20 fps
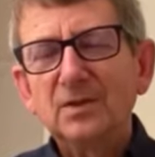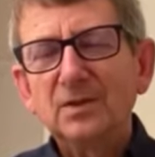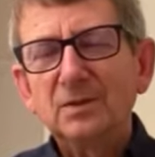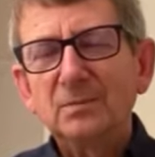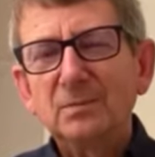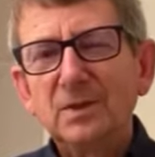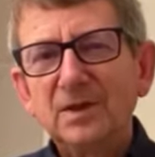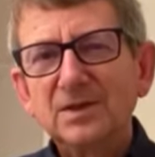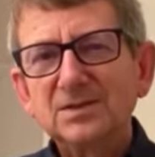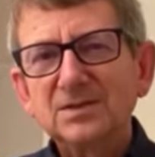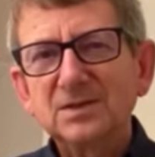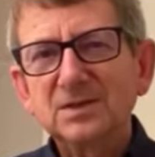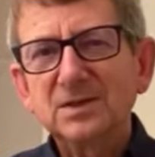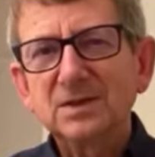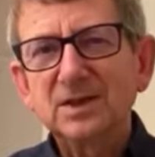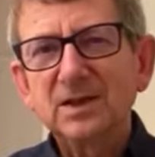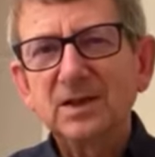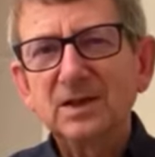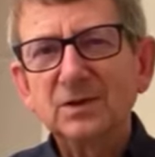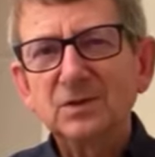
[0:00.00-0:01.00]
the mess
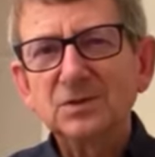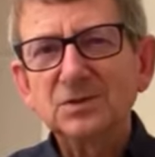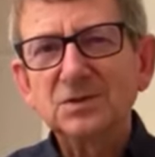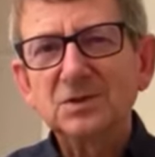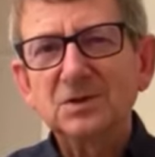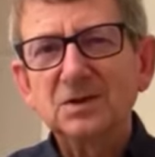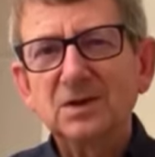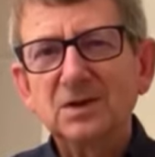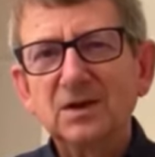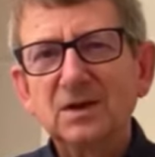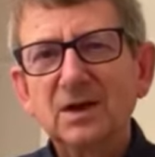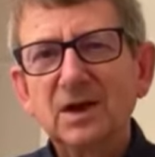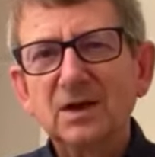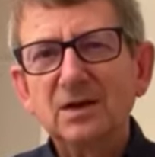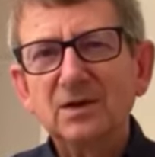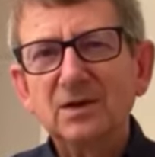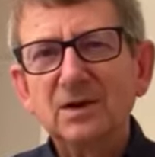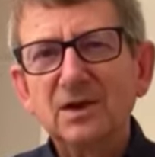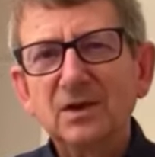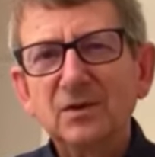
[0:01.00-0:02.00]
and chaos in
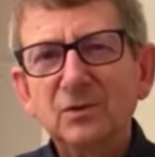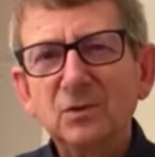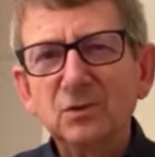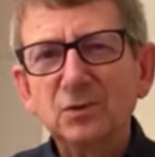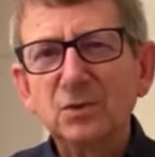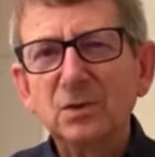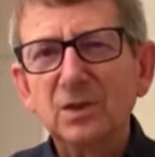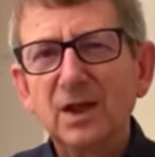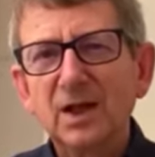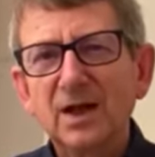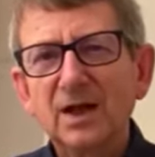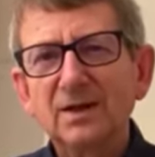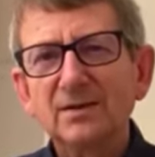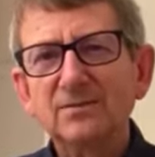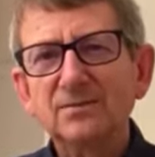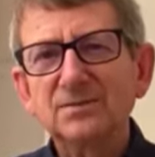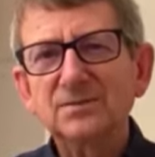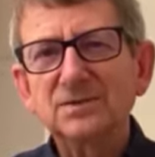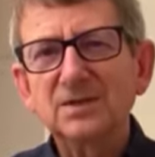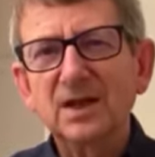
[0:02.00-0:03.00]
our own
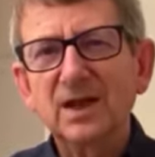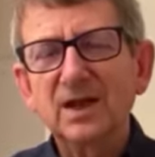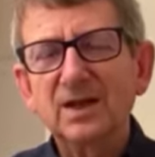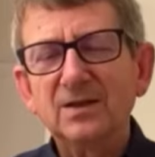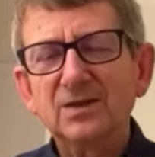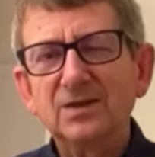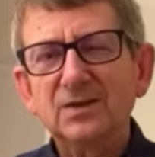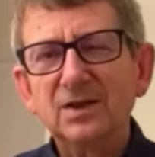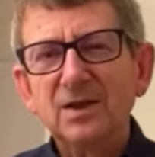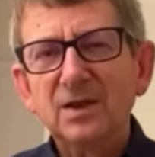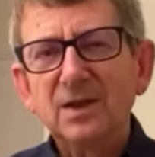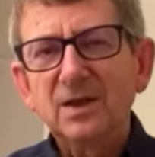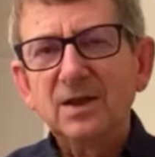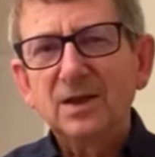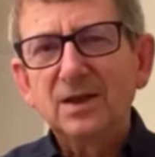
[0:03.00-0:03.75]
lives and